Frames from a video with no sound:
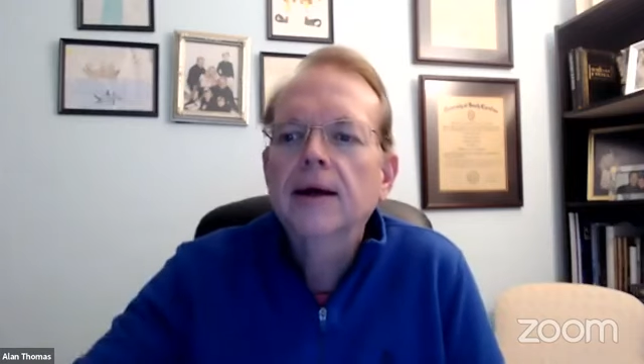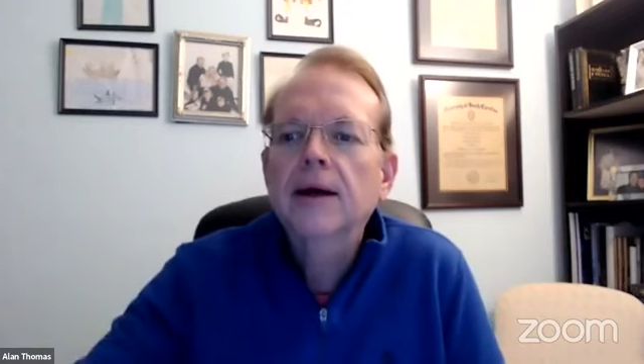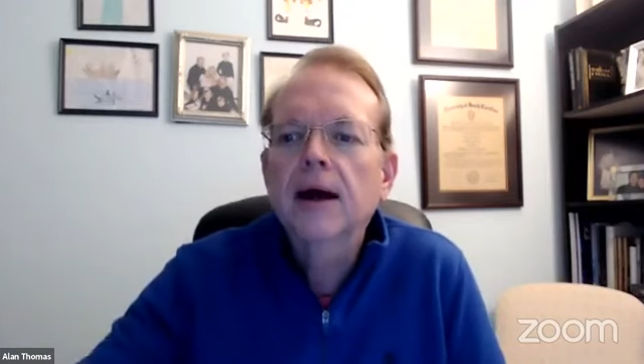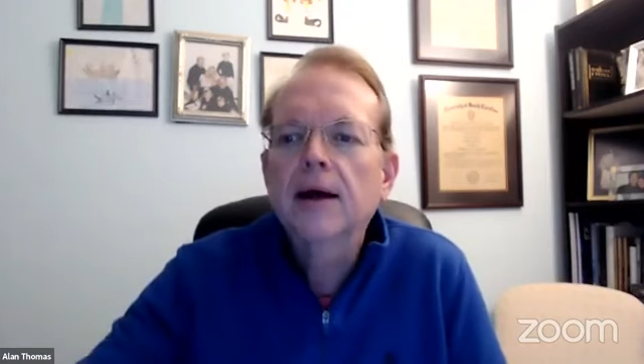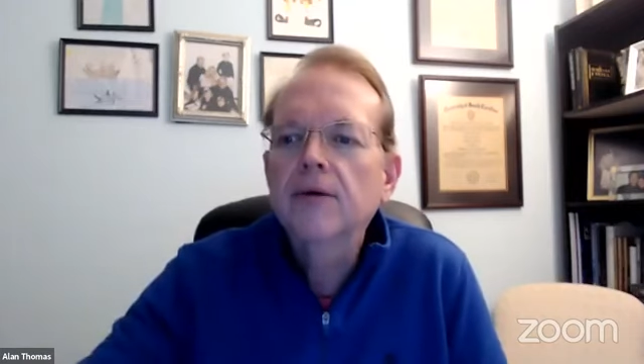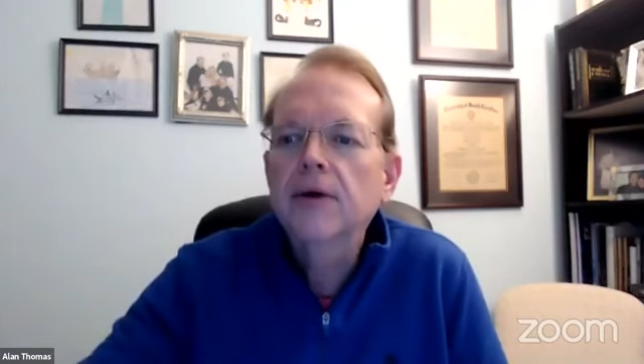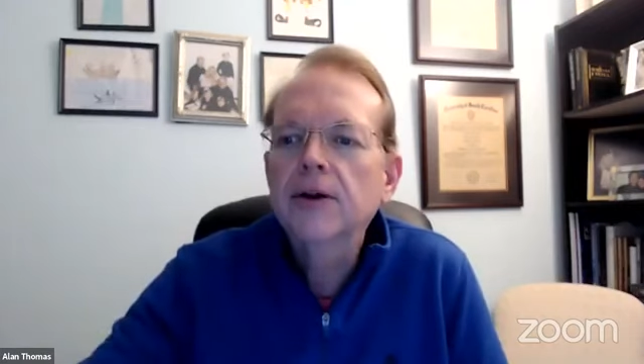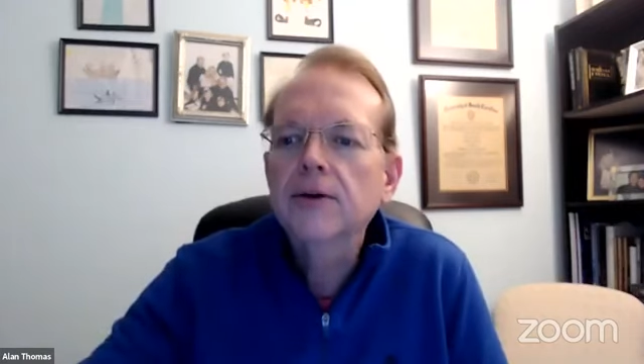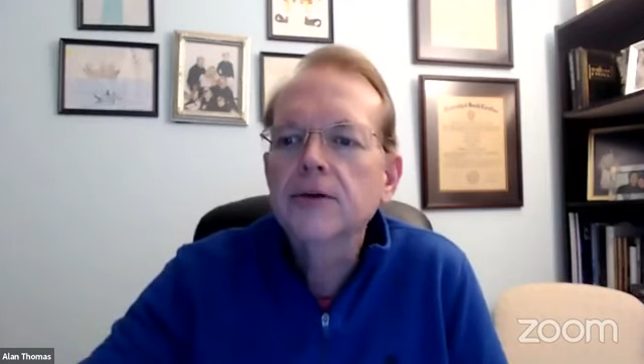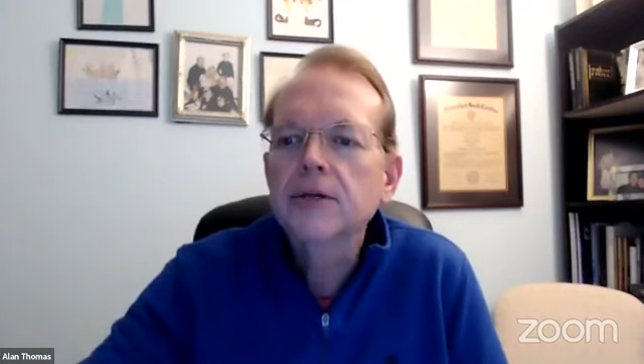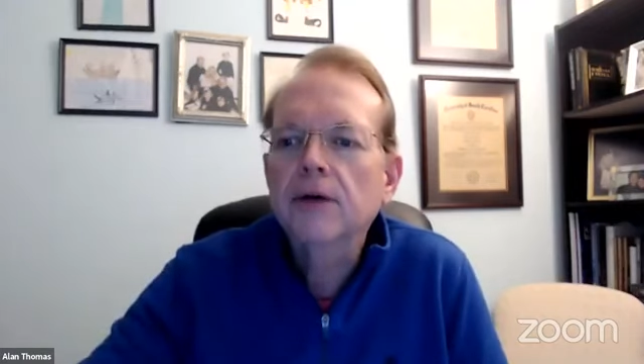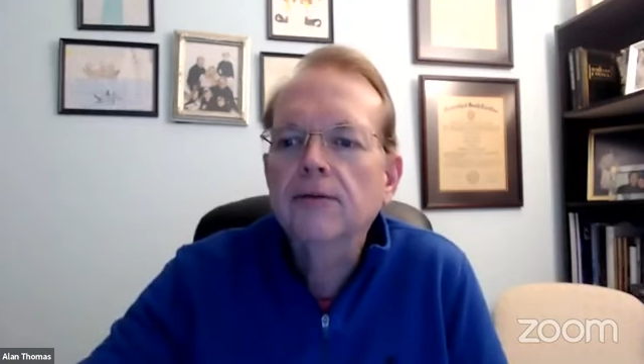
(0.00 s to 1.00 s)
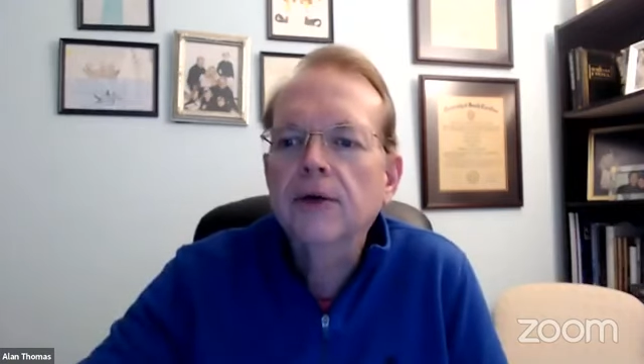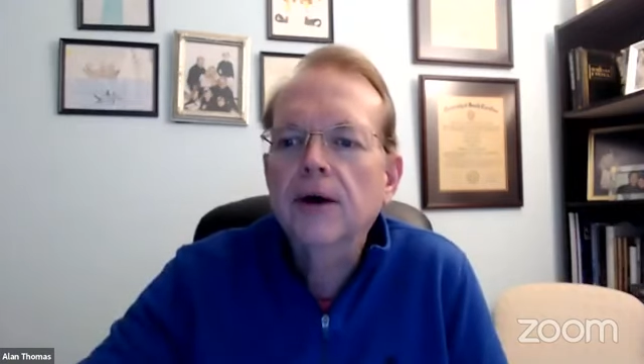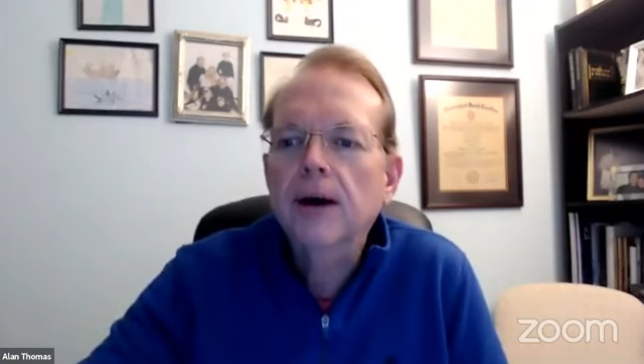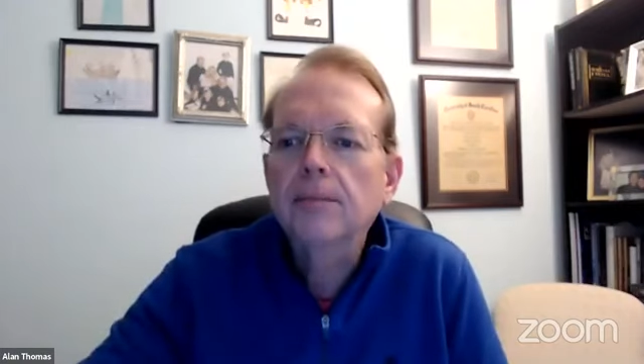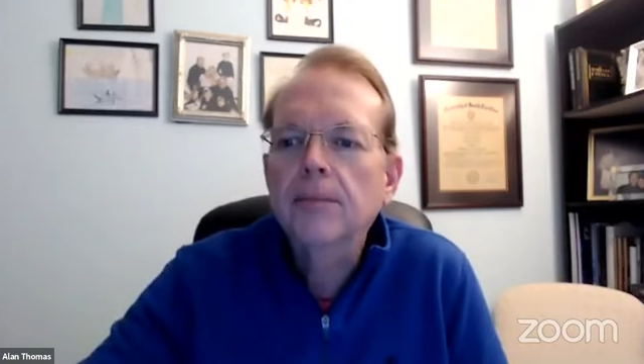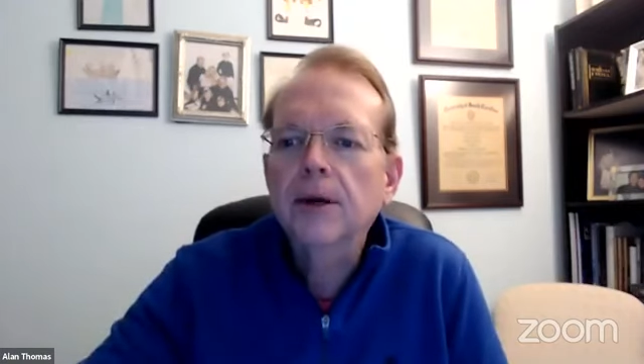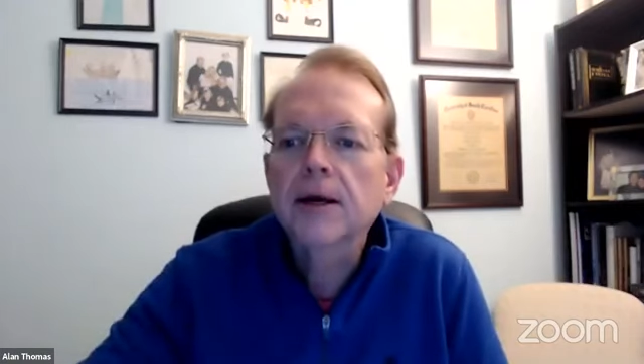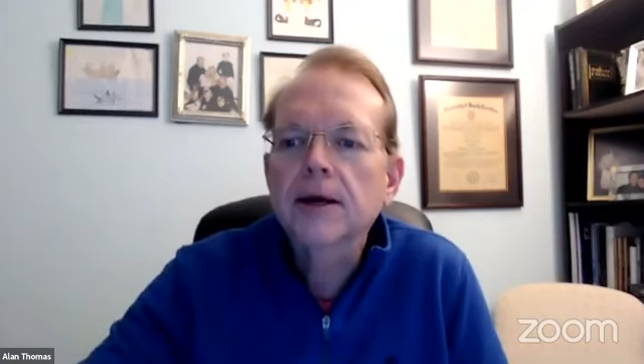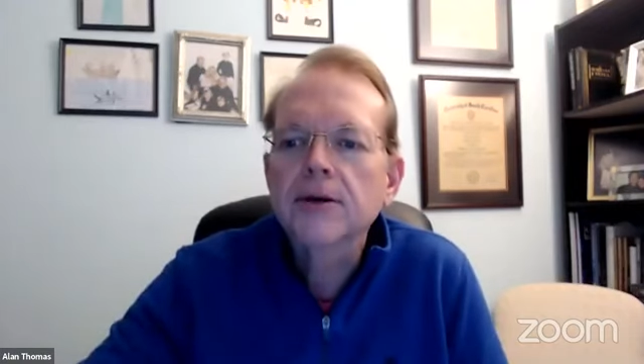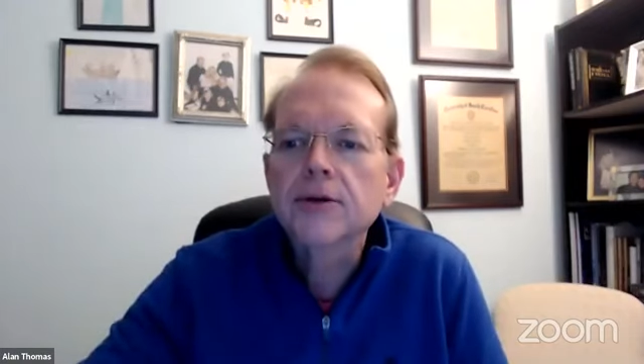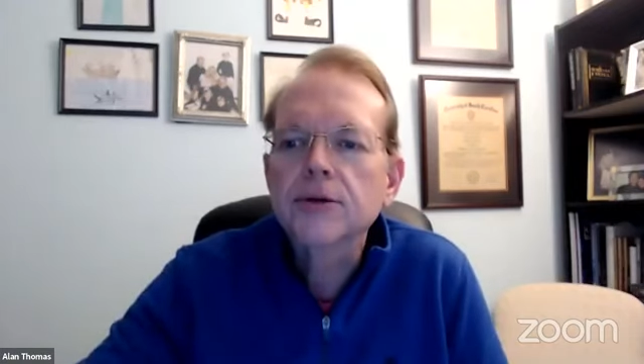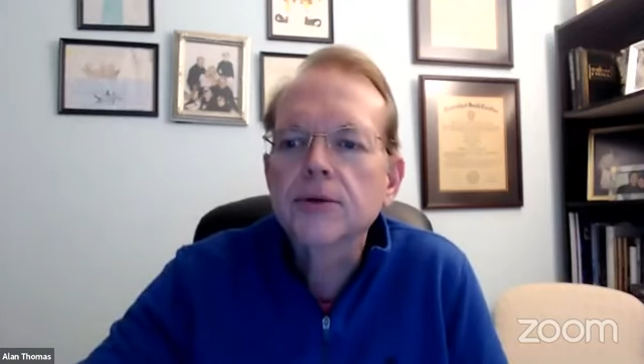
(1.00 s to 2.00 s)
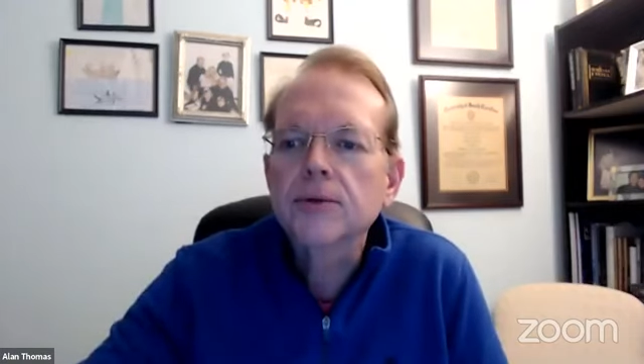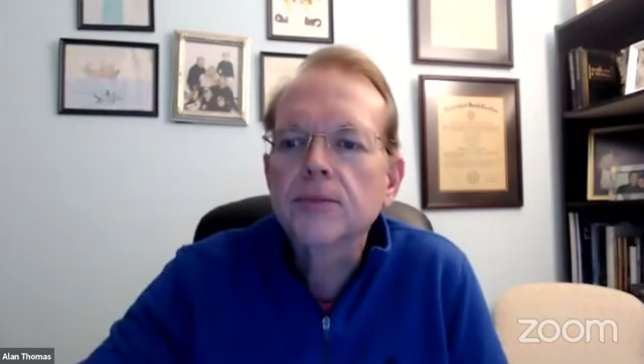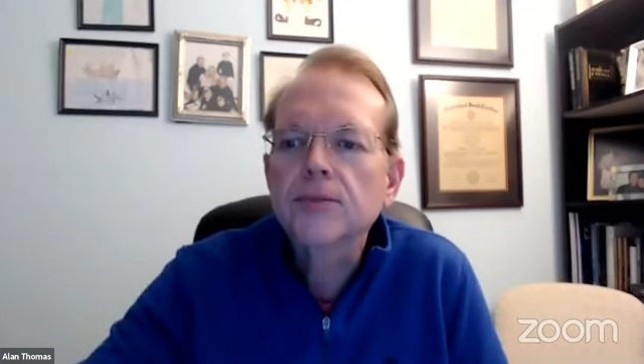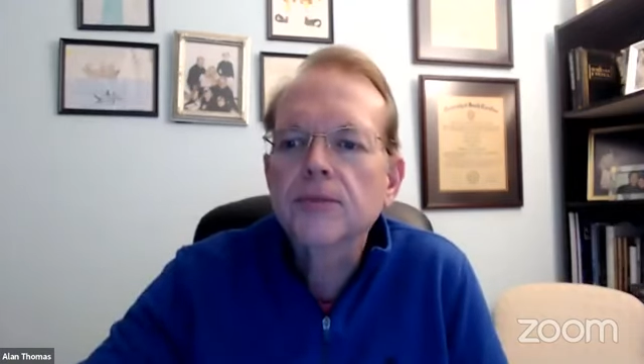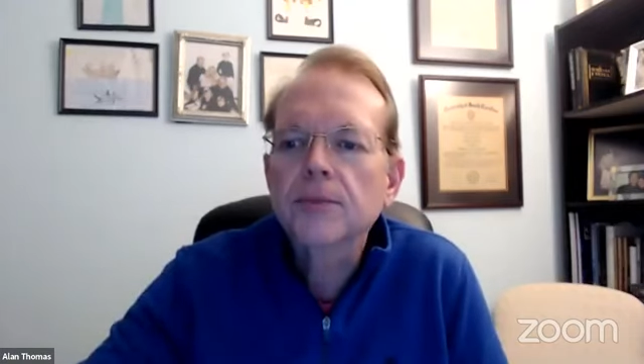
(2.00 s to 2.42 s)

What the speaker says: covering yourself up because you